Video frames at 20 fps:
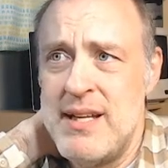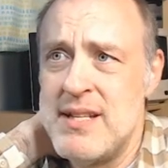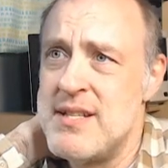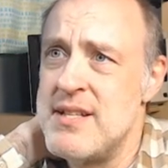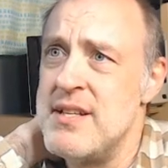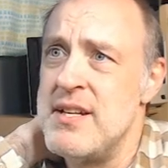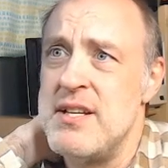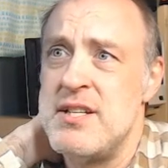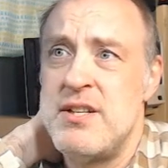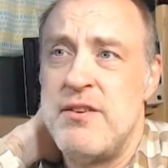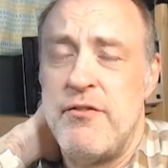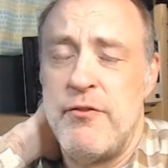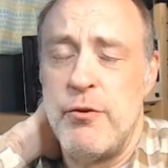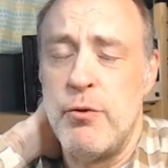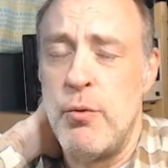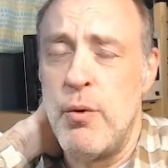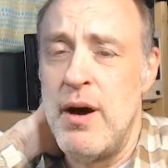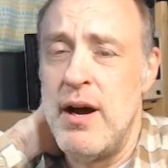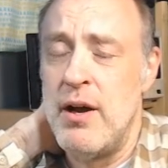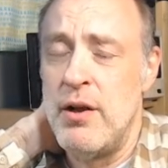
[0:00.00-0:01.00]
the disk for a
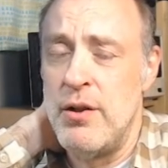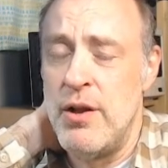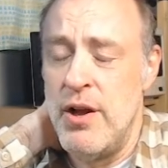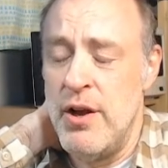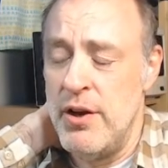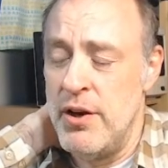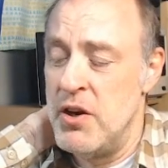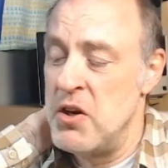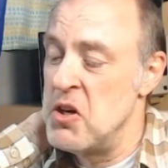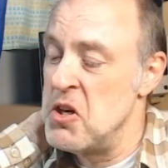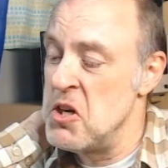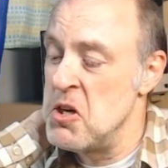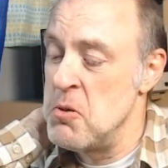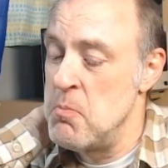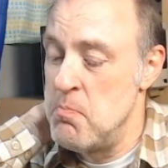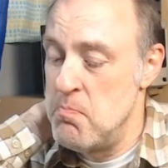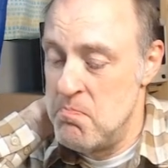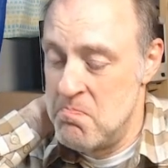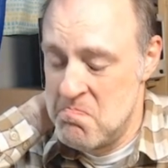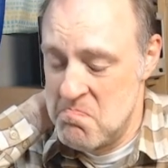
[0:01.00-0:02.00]
while longer.
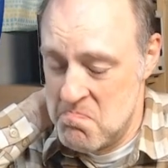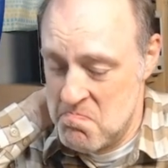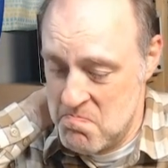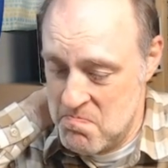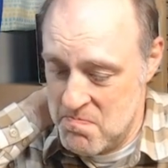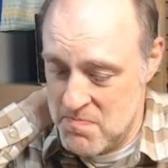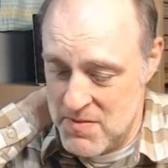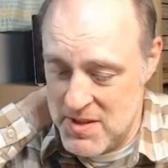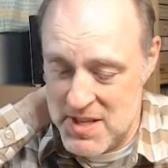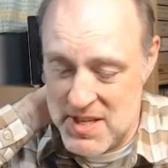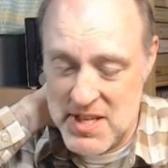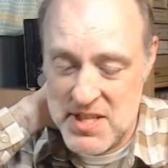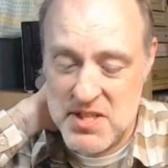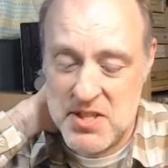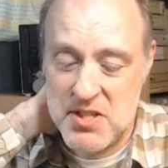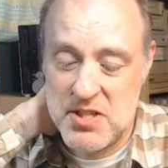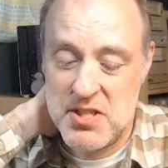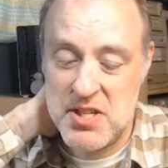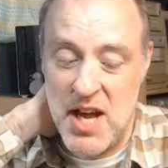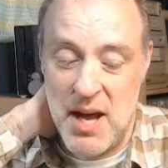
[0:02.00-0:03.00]
The disk
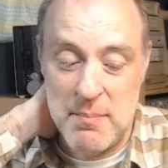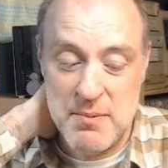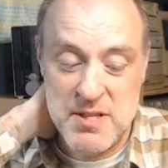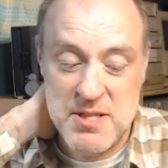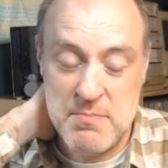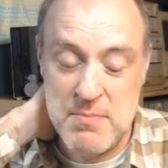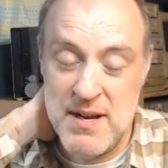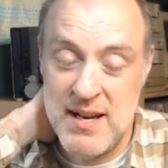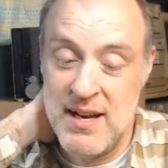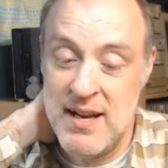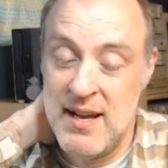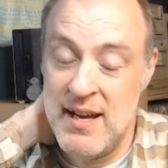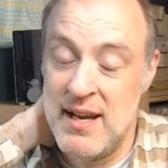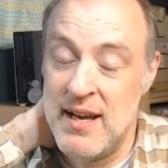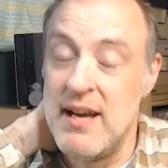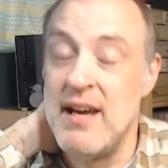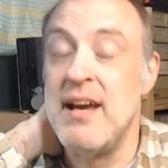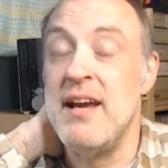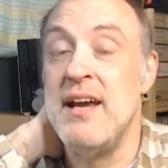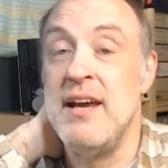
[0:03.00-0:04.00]
stops spinning,
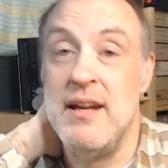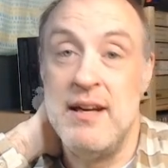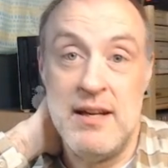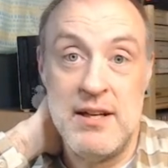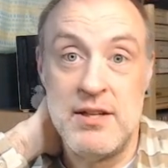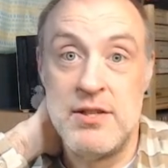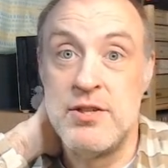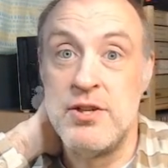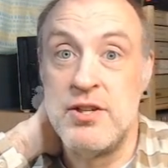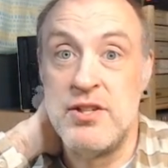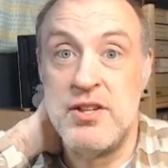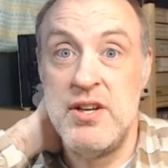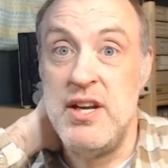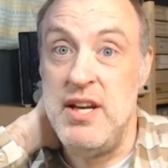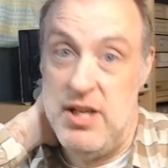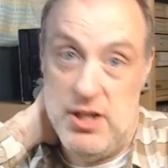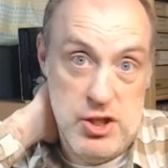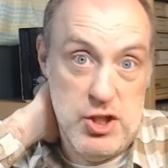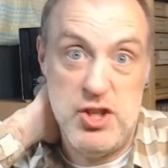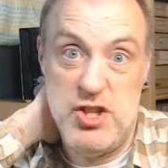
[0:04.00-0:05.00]
and it just
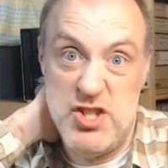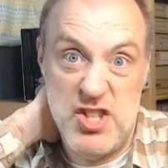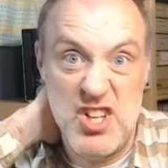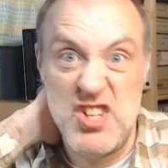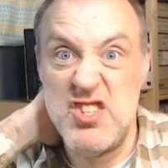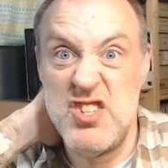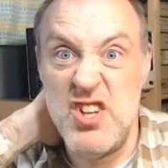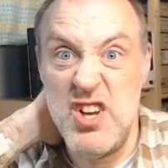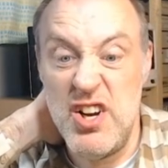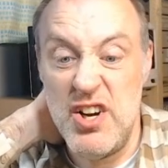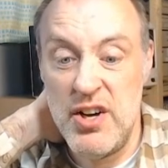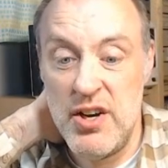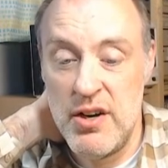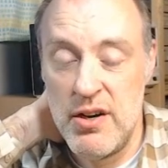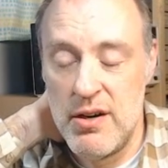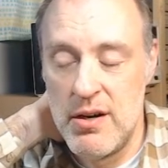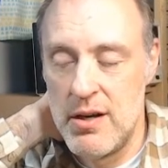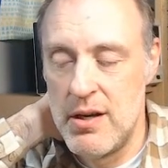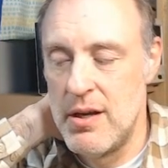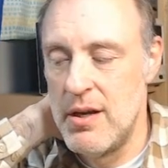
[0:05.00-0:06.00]
sits there.
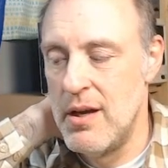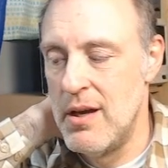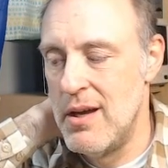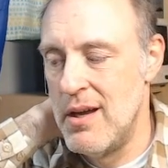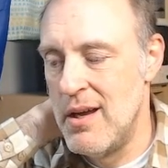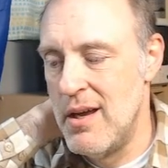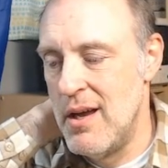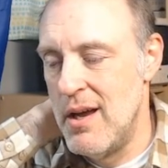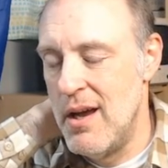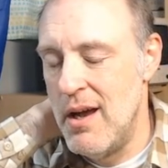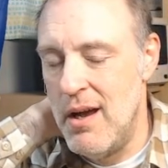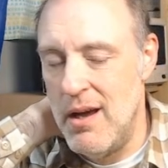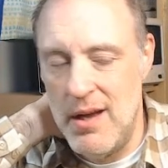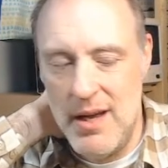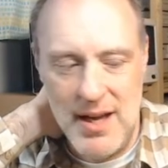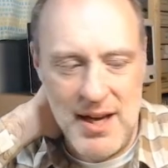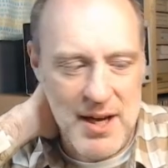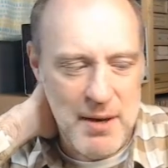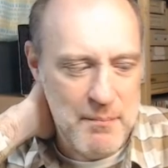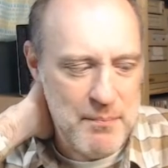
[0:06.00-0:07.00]

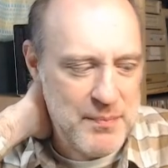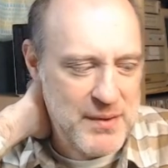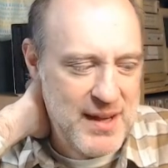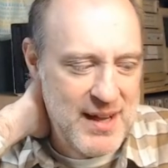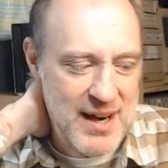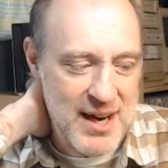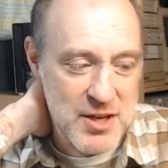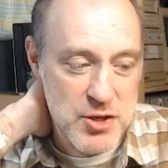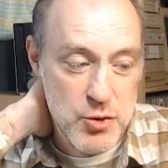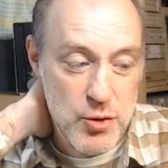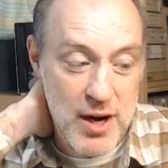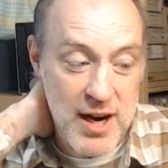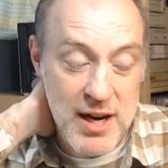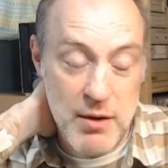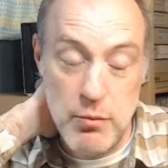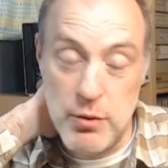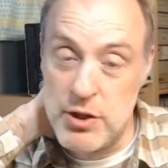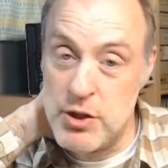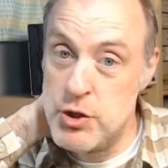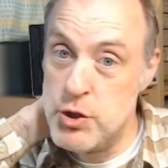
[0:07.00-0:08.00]
And I tried
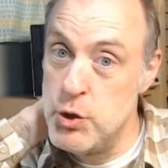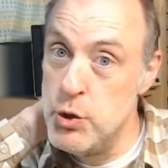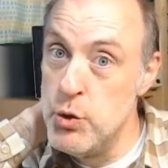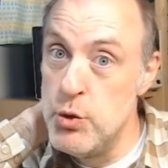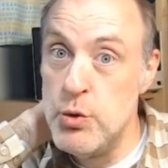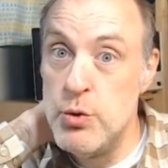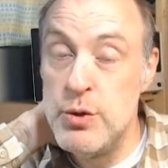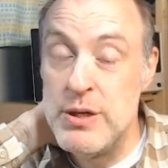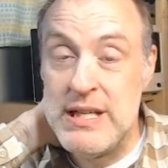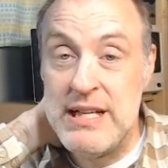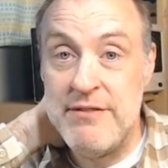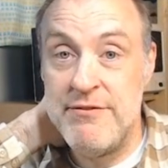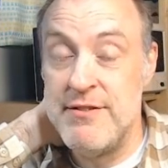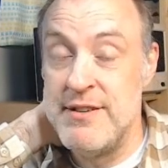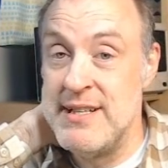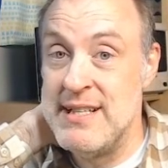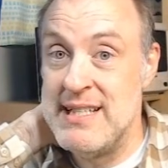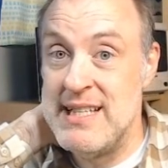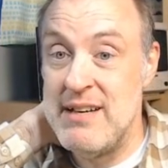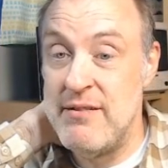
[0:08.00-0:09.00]
with 2
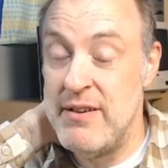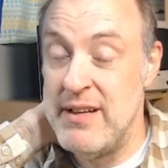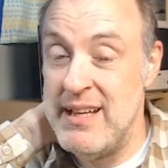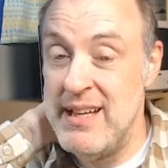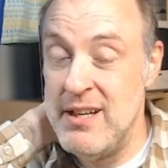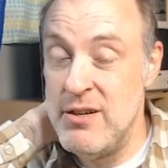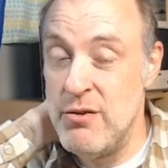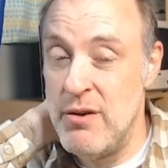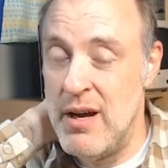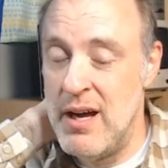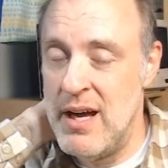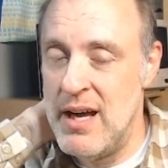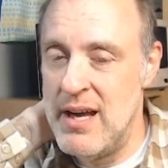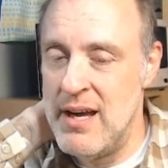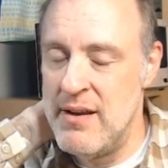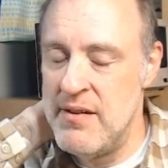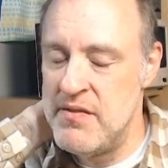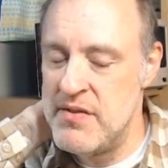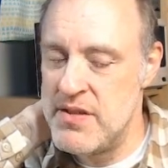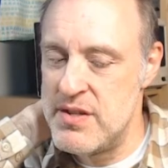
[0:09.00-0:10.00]
different DVD
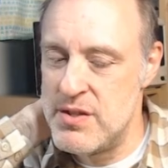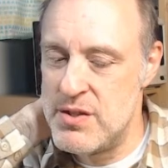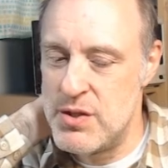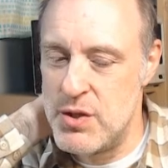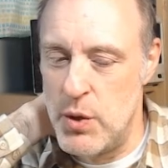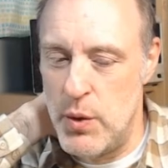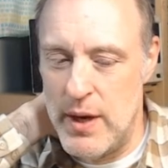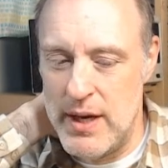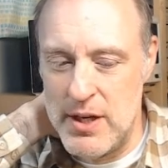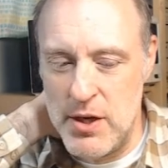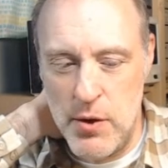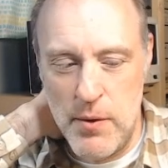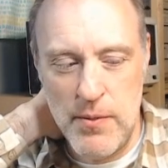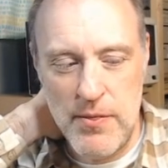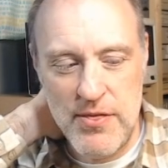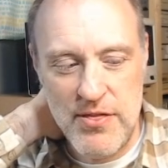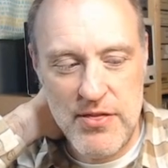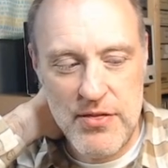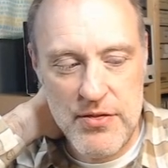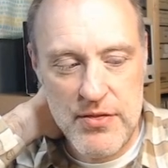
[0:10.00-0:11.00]
drives, so I don't
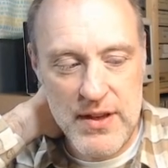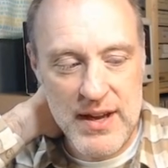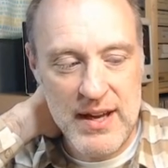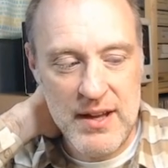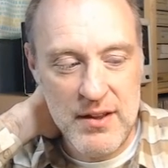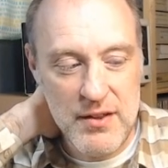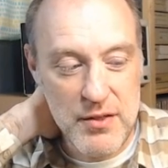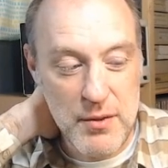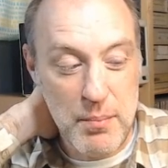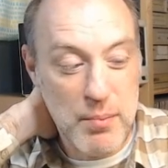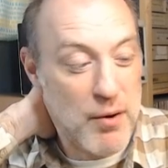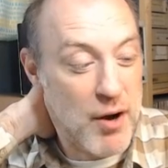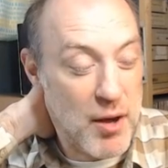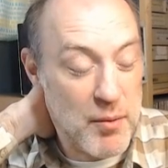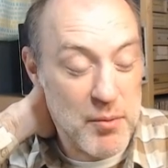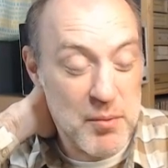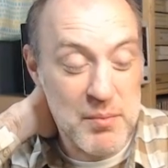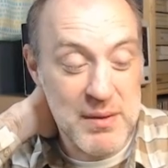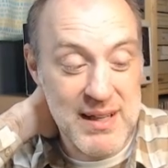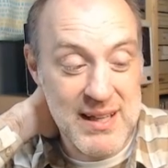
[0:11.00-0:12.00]
think the
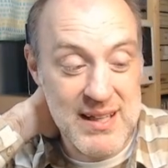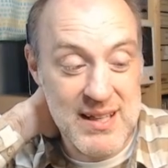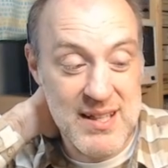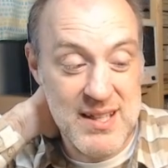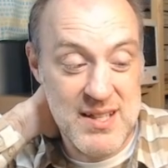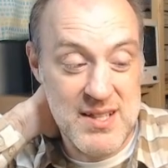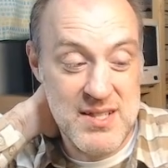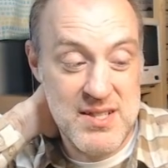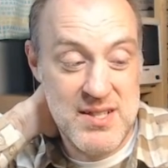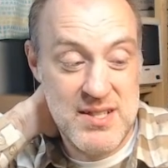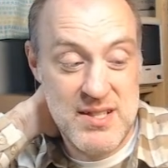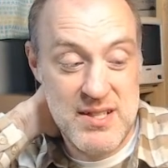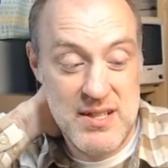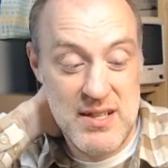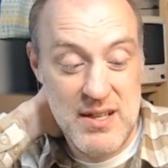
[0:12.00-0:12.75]
problem is